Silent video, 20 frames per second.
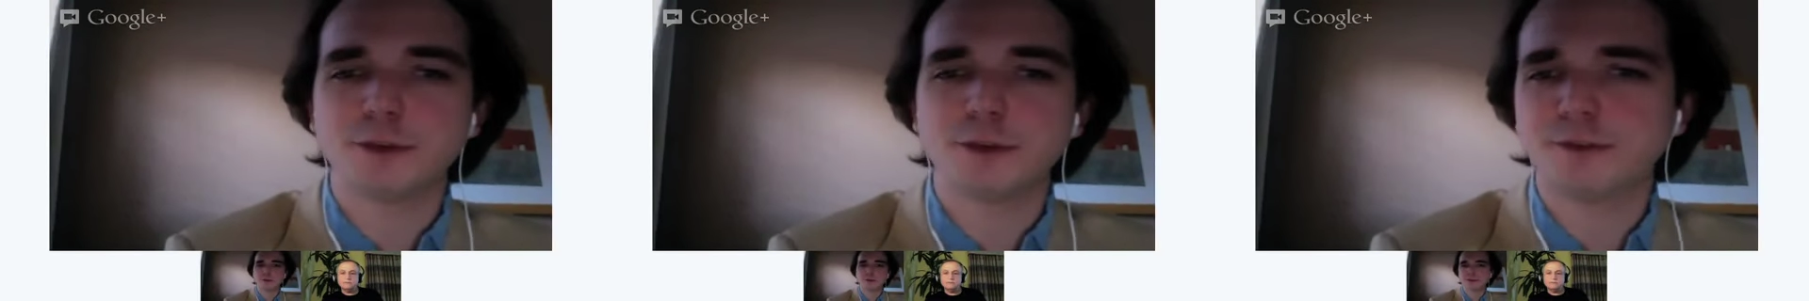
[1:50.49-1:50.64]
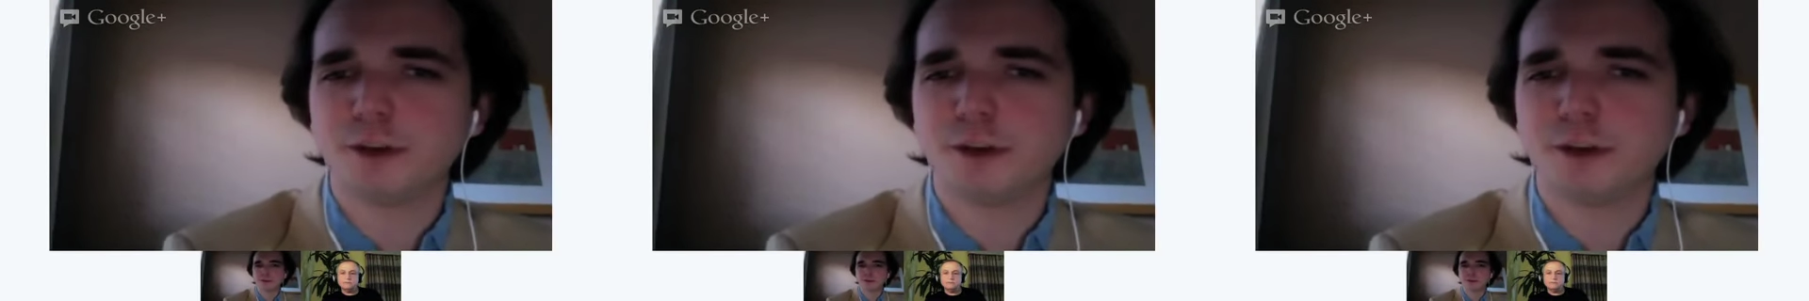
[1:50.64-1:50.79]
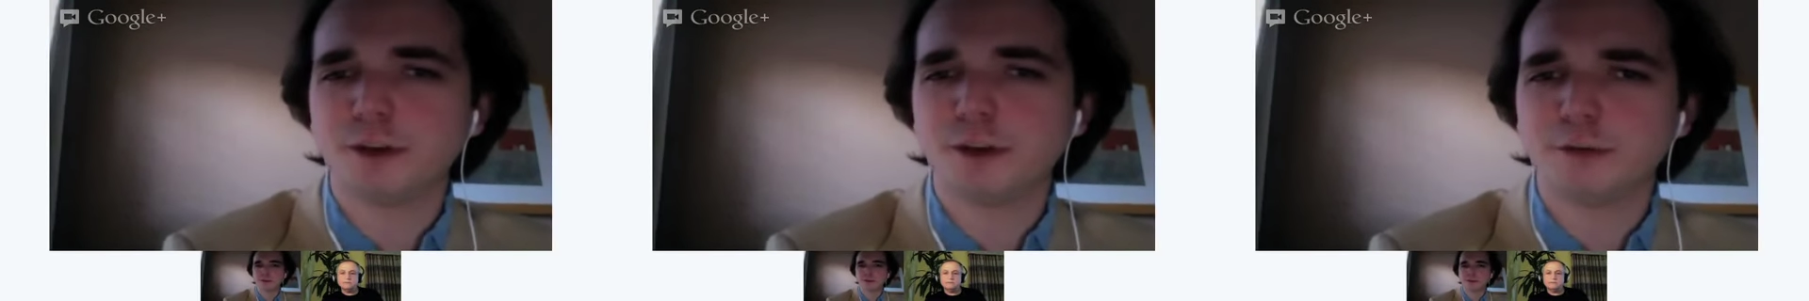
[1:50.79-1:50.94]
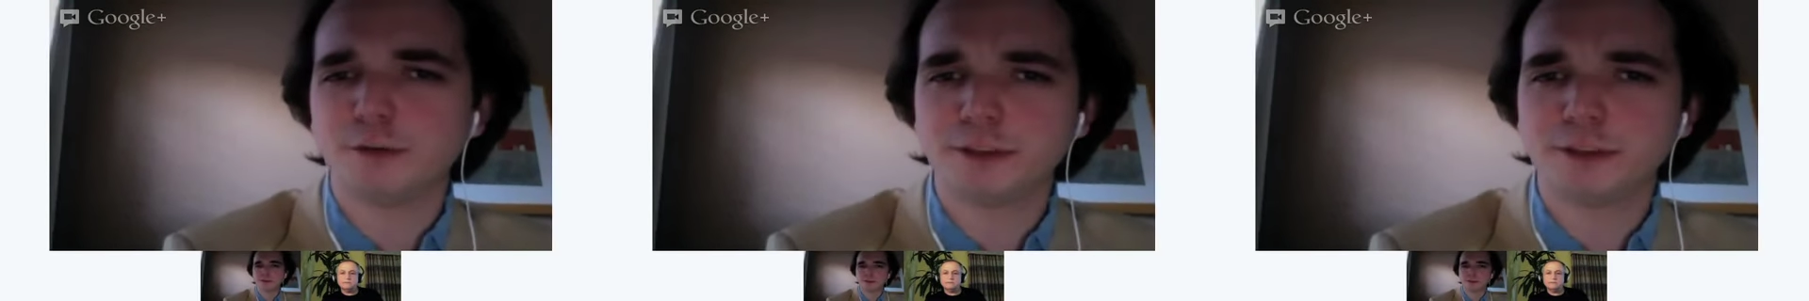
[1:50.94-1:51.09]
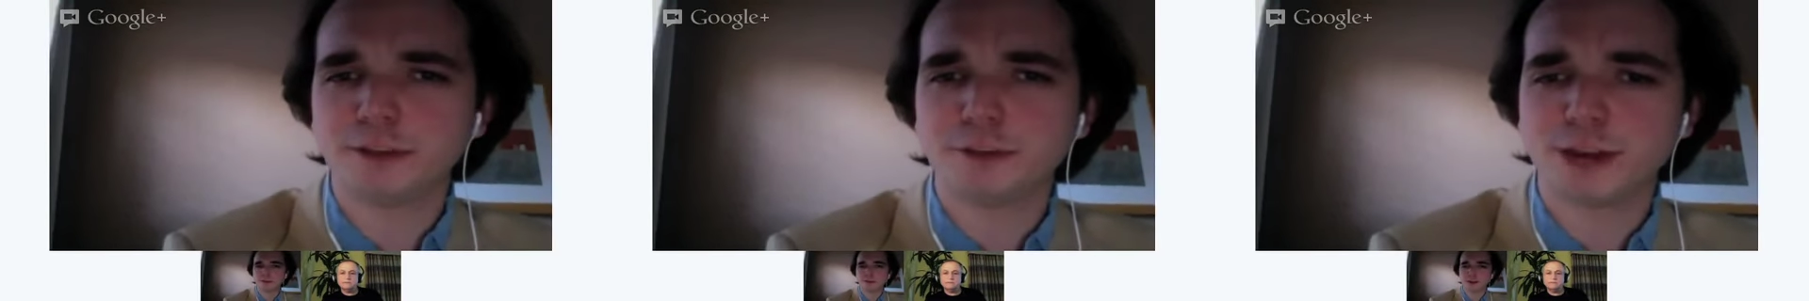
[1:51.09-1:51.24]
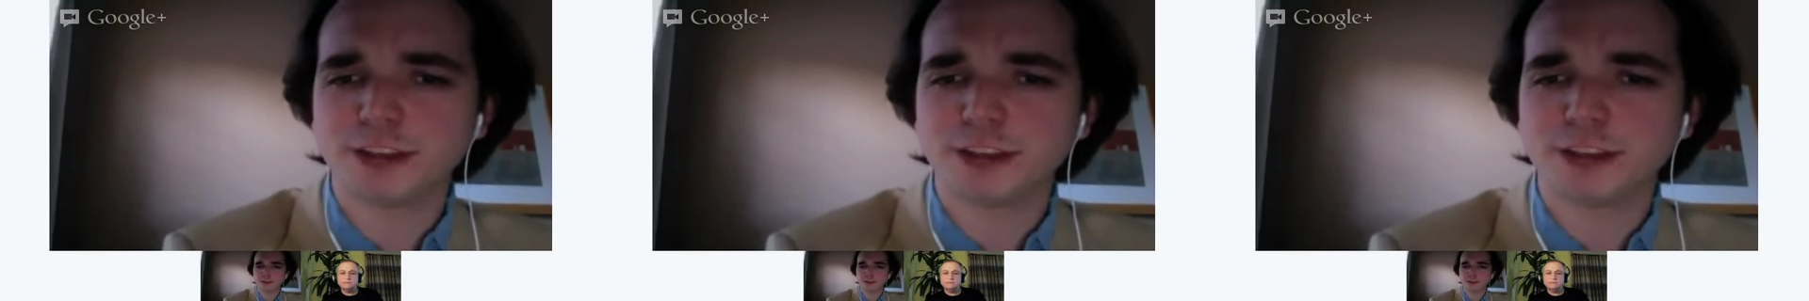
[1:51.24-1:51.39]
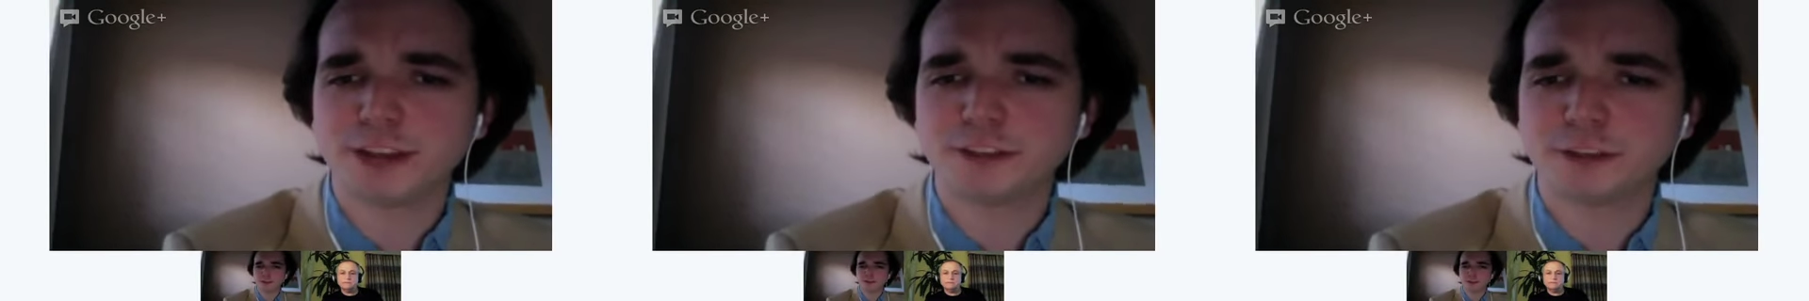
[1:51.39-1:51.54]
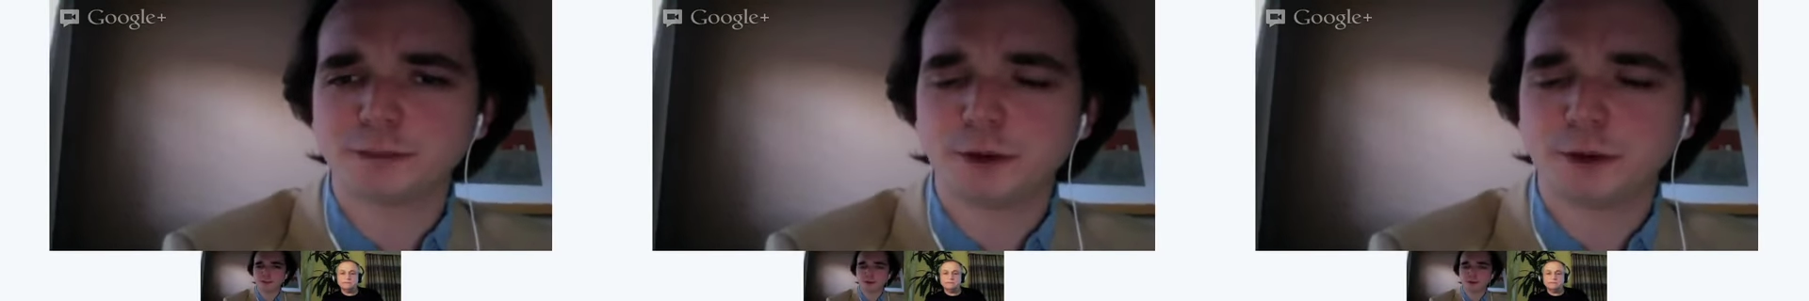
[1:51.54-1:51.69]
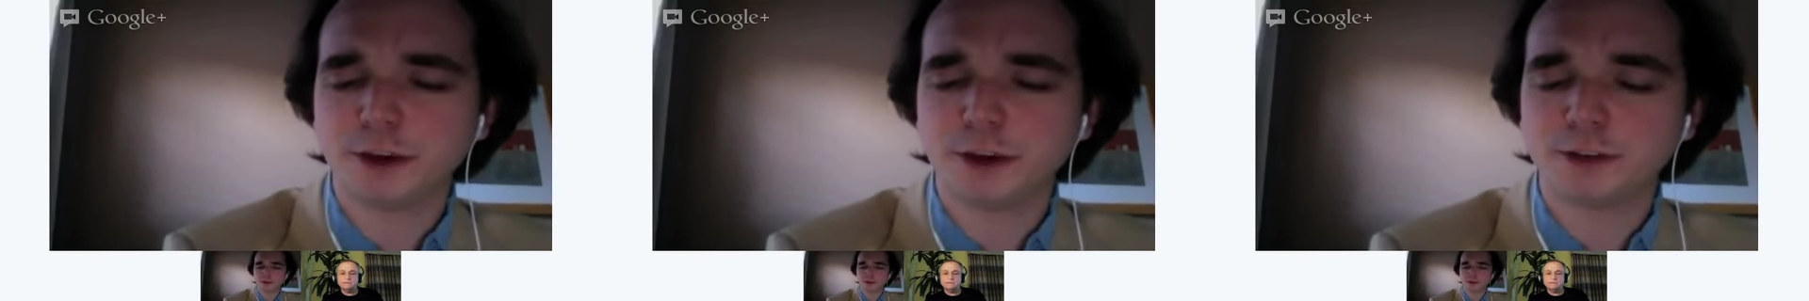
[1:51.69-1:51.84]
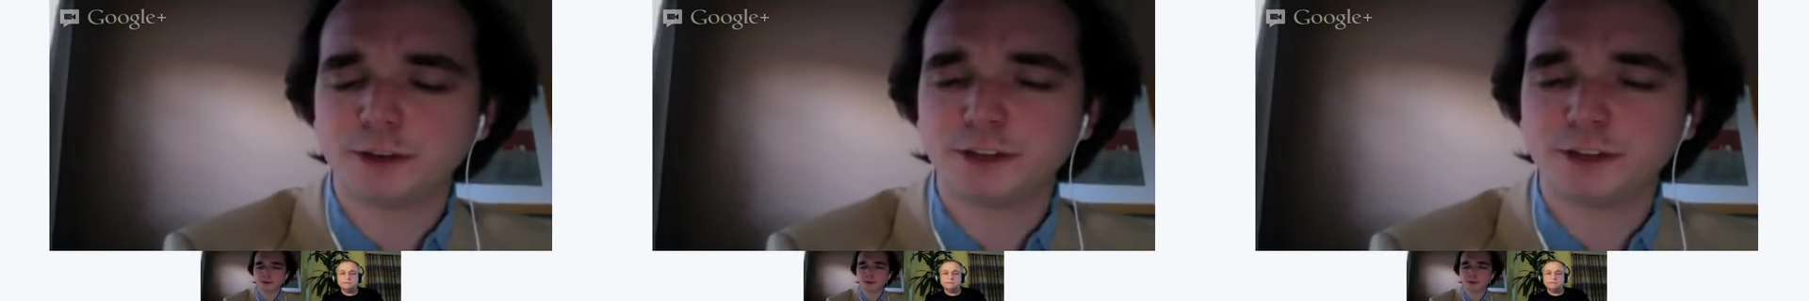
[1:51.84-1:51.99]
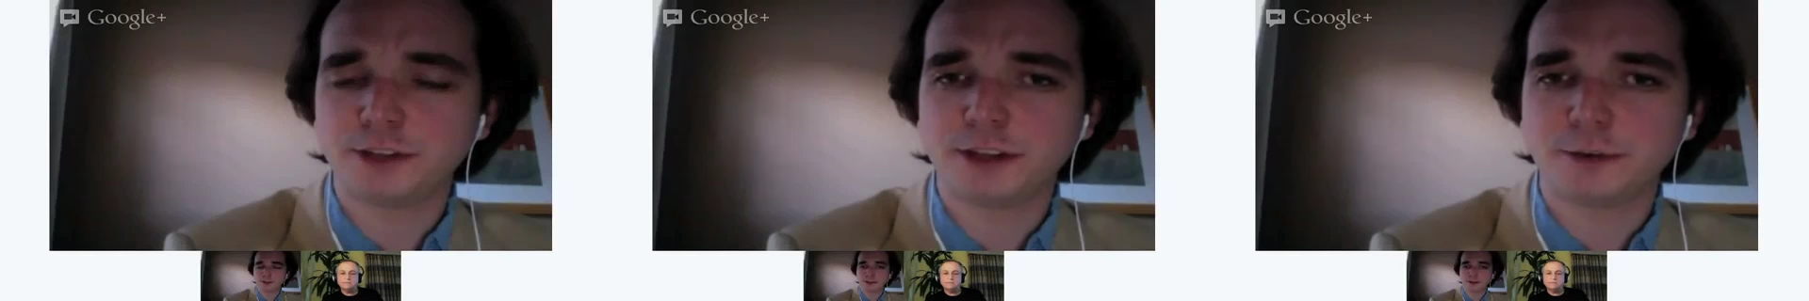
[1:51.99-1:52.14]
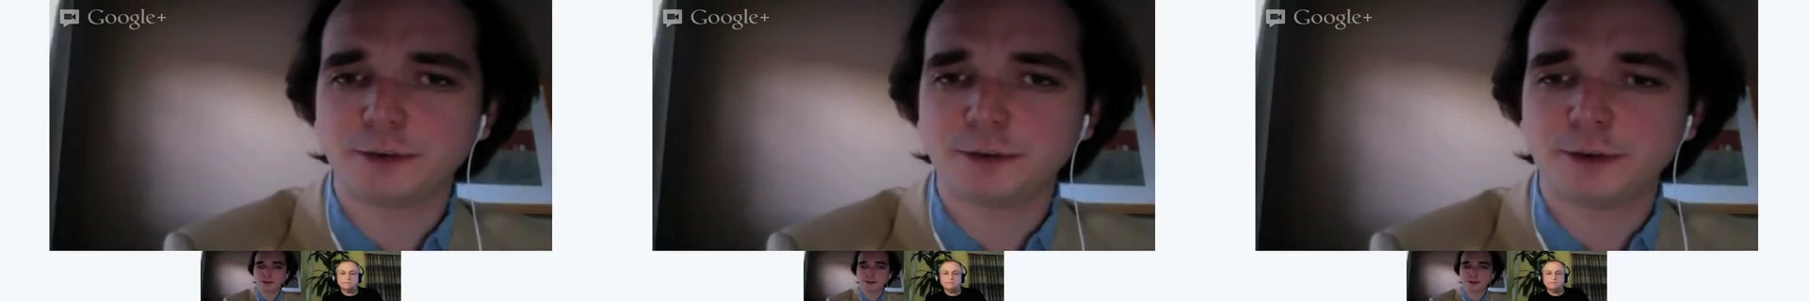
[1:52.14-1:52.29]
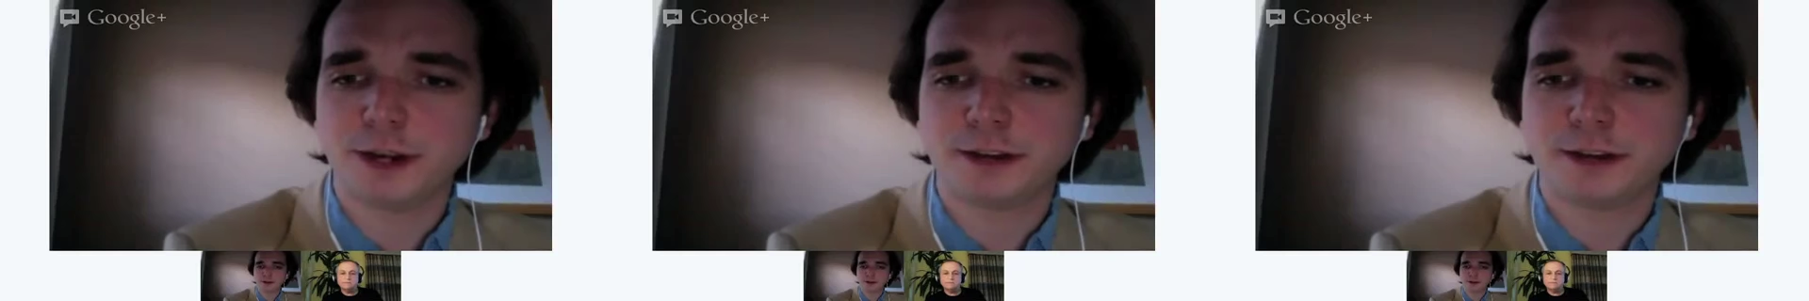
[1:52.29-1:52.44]
involved with Jurassic Park. Is
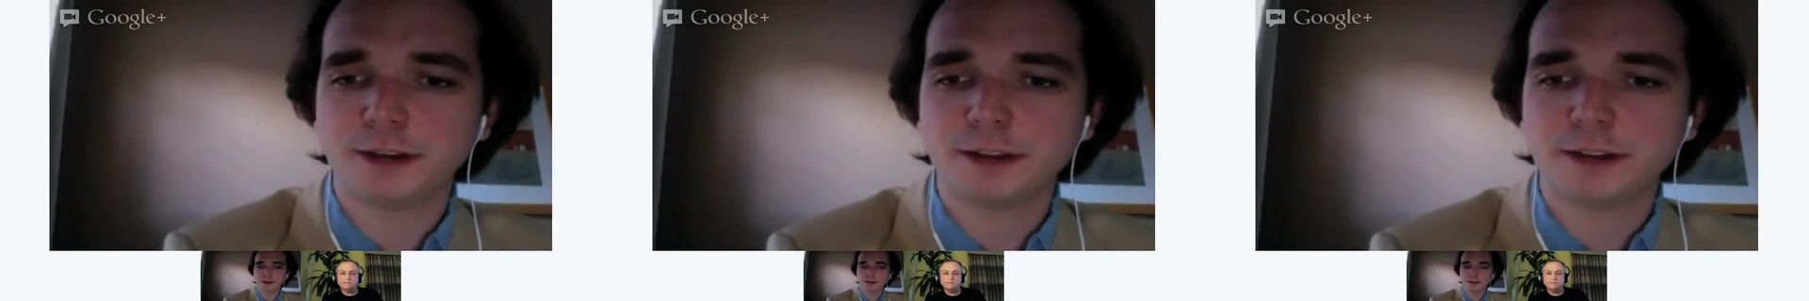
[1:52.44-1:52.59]
that correct?